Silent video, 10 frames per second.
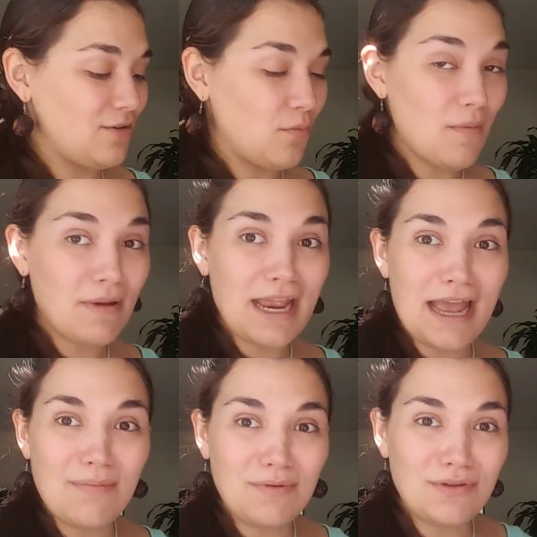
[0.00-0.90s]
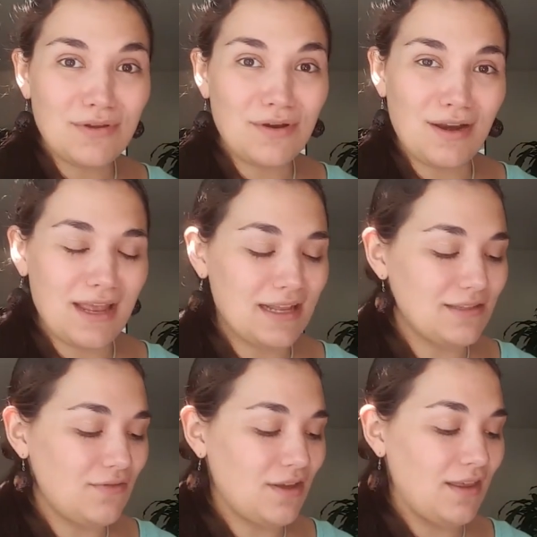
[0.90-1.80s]
or what might happen to the current
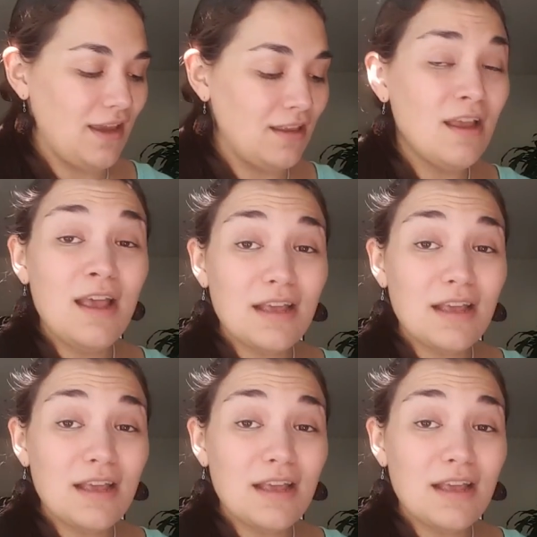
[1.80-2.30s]
cats of the clan,